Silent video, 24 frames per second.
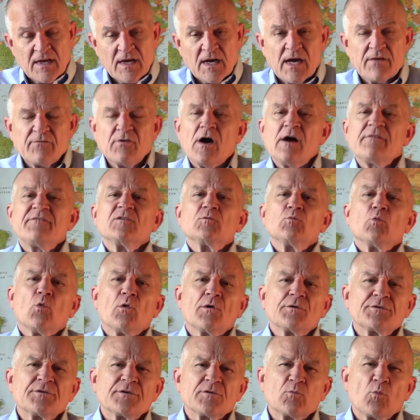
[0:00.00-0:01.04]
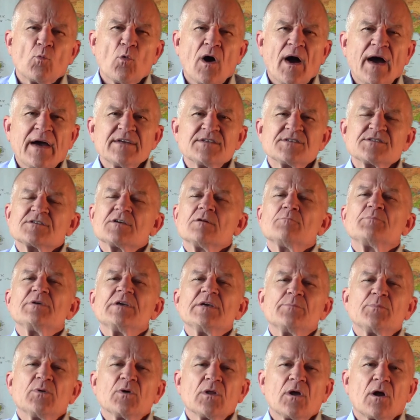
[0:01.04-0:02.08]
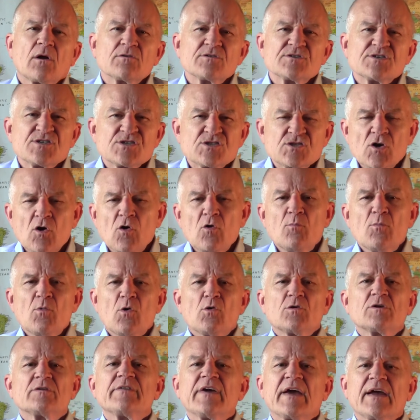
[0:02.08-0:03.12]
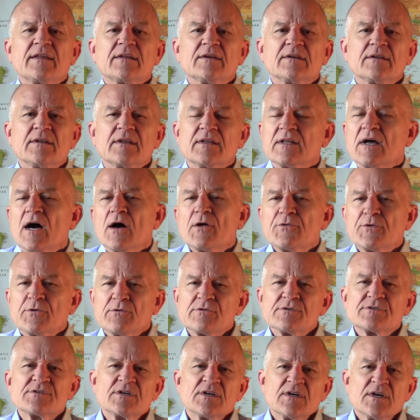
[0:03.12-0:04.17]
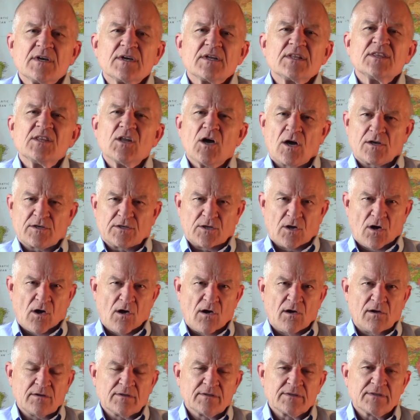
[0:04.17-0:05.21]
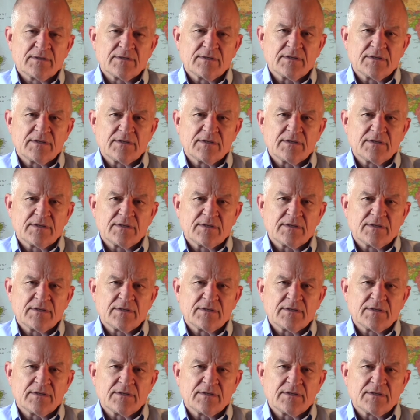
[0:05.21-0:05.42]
I've often wondered why some people are so motivated and others not at all.